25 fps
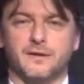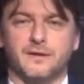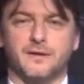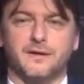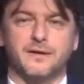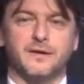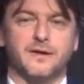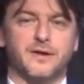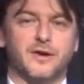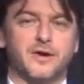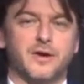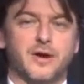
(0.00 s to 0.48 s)

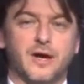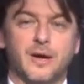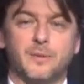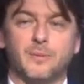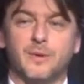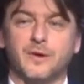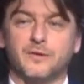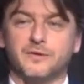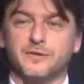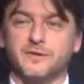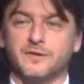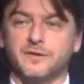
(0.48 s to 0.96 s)
care
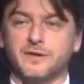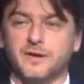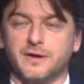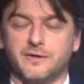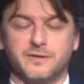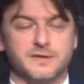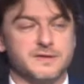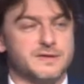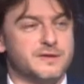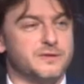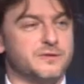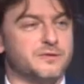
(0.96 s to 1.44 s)
about the
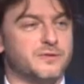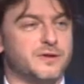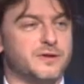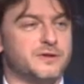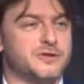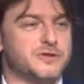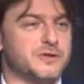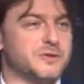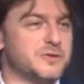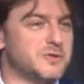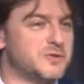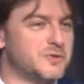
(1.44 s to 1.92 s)
current
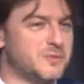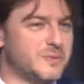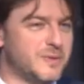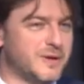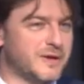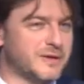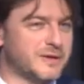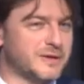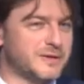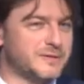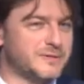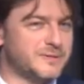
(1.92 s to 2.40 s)
situation on the
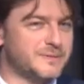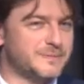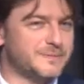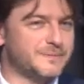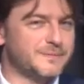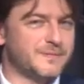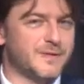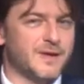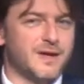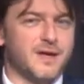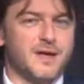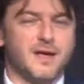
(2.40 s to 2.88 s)
market.
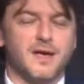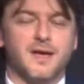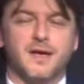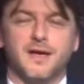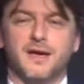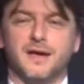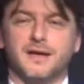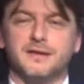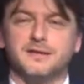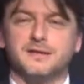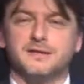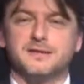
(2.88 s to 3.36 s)

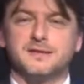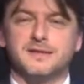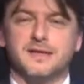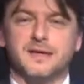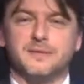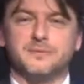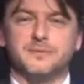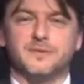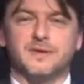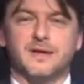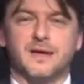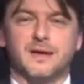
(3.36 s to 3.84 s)
In the
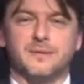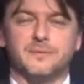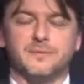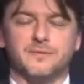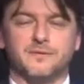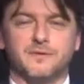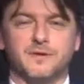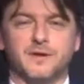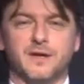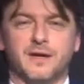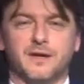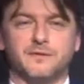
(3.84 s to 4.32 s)
same time,
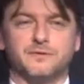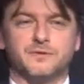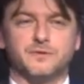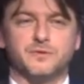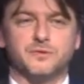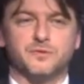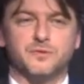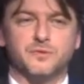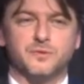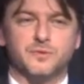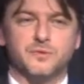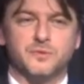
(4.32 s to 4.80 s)
we have
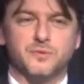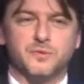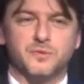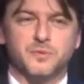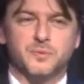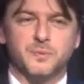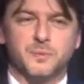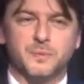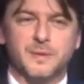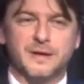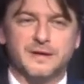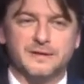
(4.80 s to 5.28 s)
to
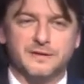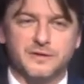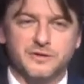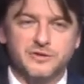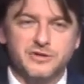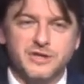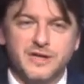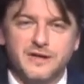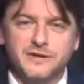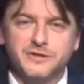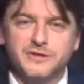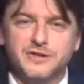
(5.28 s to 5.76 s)
make the
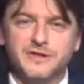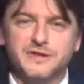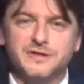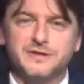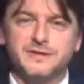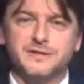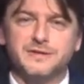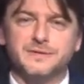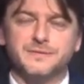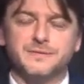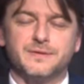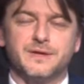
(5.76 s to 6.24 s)

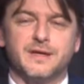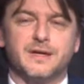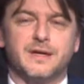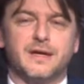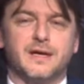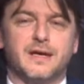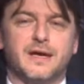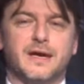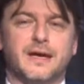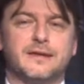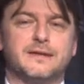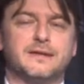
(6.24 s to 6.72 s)
changes.
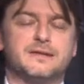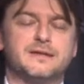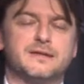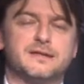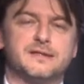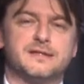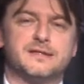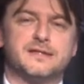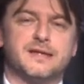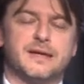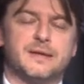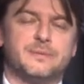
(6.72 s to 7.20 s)
And in the
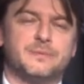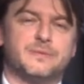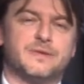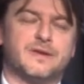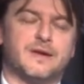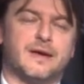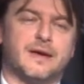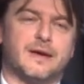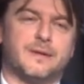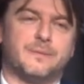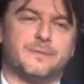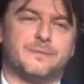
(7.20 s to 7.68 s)
same
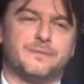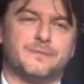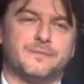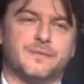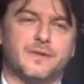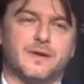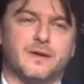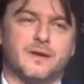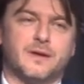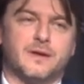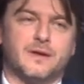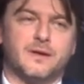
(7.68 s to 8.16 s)
time,
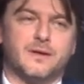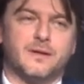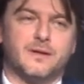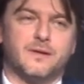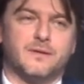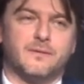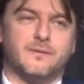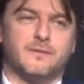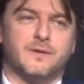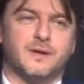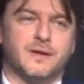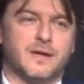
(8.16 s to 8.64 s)

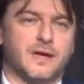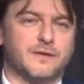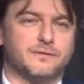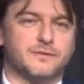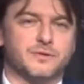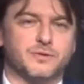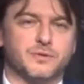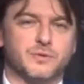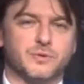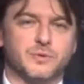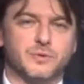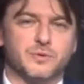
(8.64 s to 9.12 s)
we have
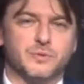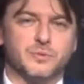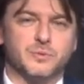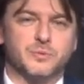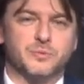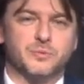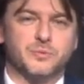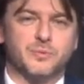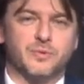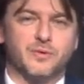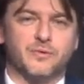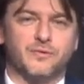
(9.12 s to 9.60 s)
to
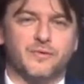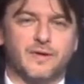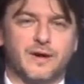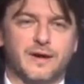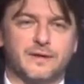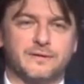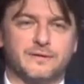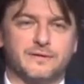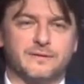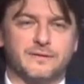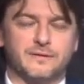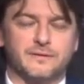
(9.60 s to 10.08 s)

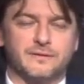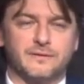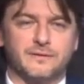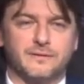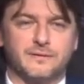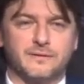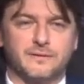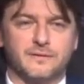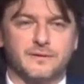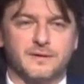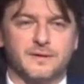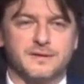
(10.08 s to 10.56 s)
provide
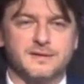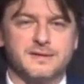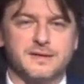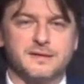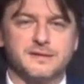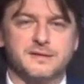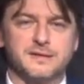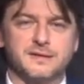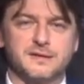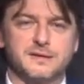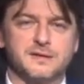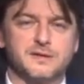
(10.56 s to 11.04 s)
the
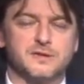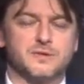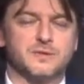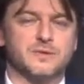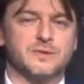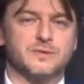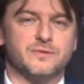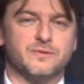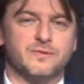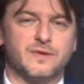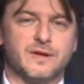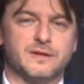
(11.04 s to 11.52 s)
assistance to the
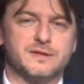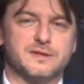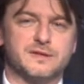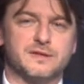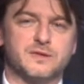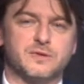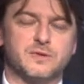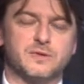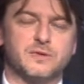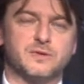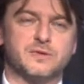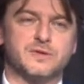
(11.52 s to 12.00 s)

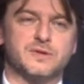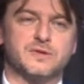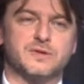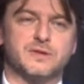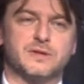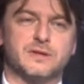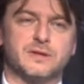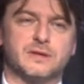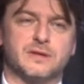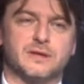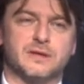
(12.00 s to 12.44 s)
investors.